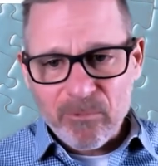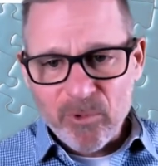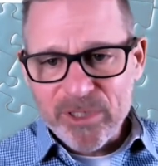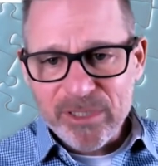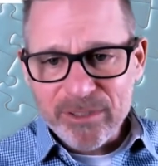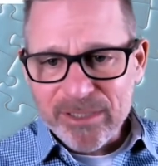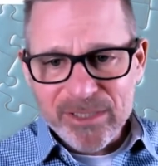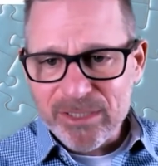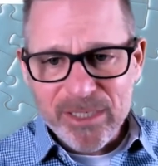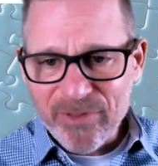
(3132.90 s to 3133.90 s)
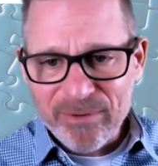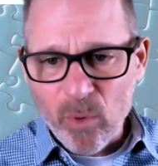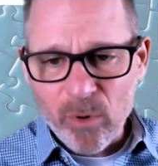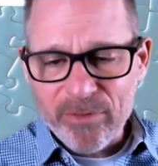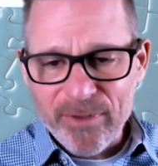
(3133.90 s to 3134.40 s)
resilience is nothing
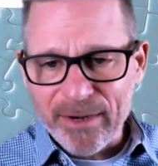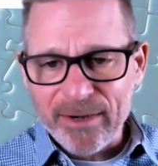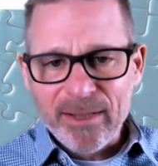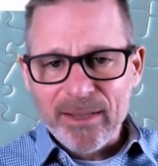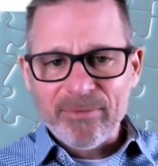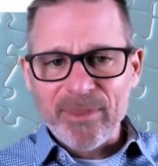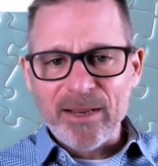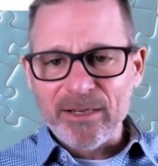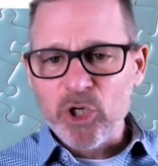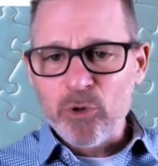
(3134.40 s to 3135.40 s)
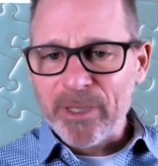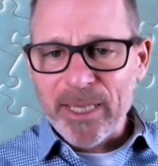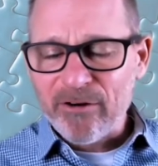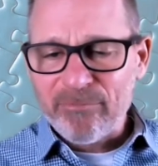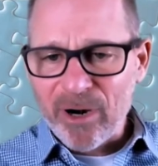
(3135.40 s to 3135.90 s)
more than a
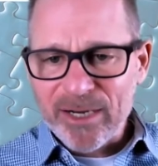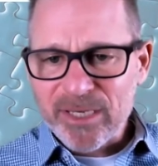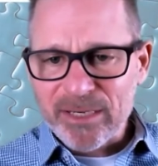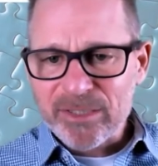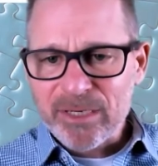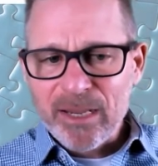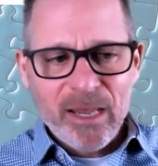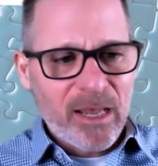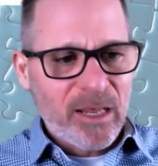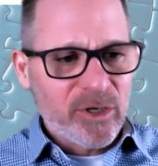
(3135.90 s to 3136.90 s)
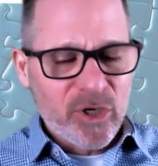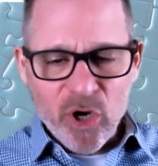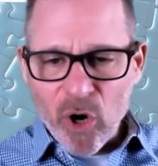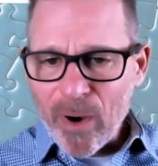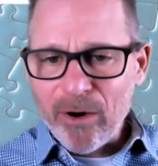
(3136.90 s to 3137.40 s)
duplicative process.
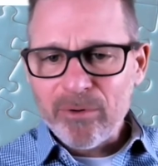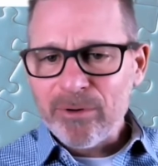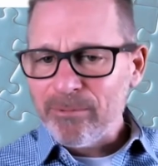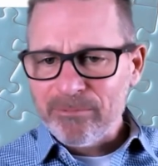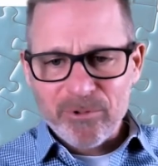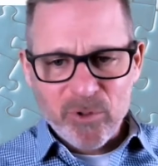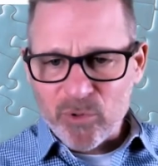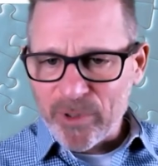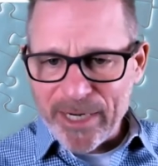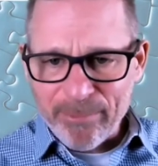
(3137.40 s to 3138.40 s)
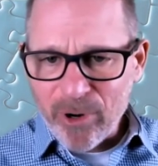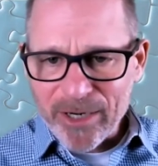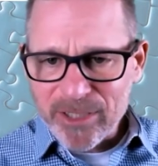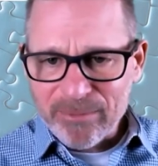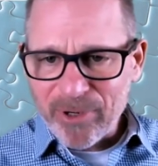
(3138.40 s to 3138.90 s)
Go out, create a
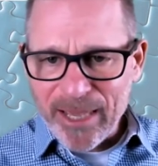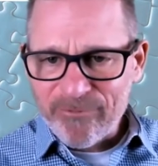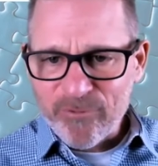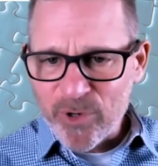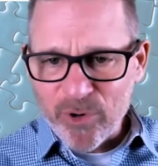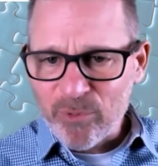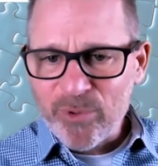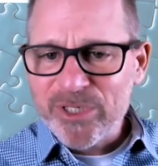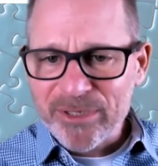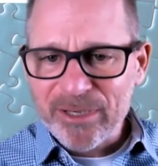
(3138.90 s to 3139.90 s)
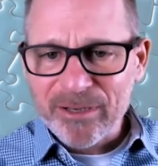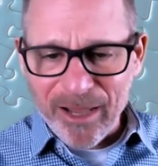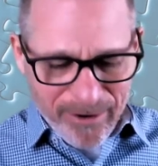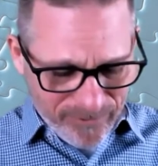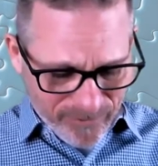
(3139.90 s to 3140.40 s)
project plan for your resilient
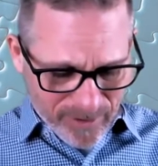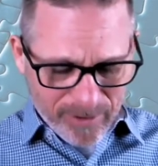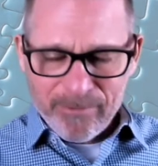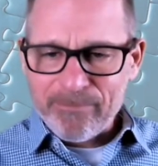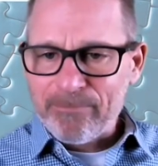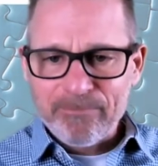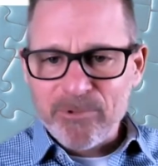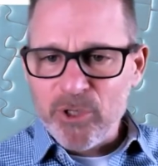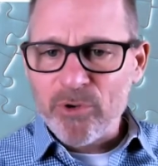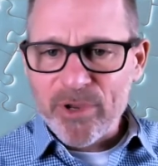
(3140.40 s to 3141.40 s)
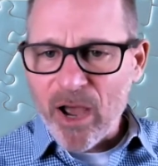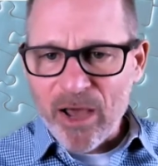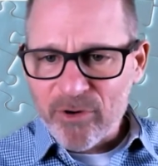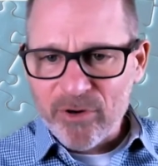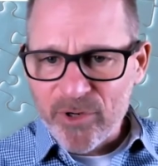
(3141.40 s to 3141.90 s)
life. You're the
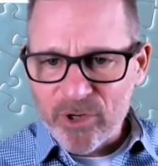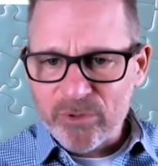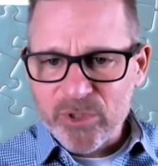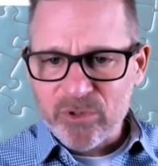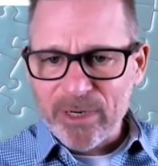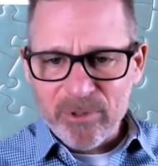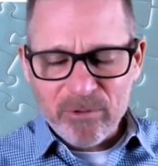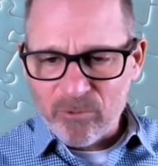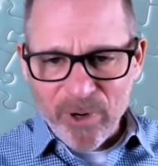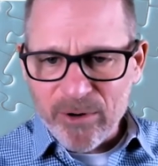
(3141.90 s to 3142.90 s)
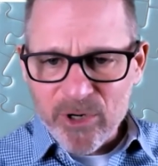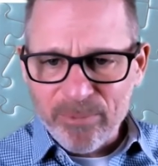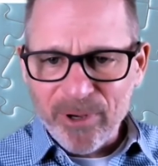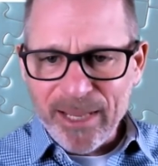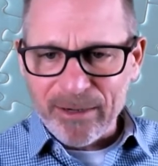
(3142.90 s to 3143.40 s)
author of your own script. Write out your
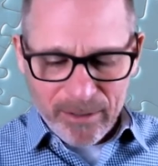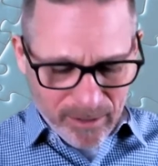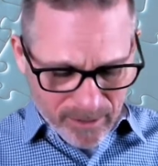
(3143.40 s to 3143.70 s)
plan.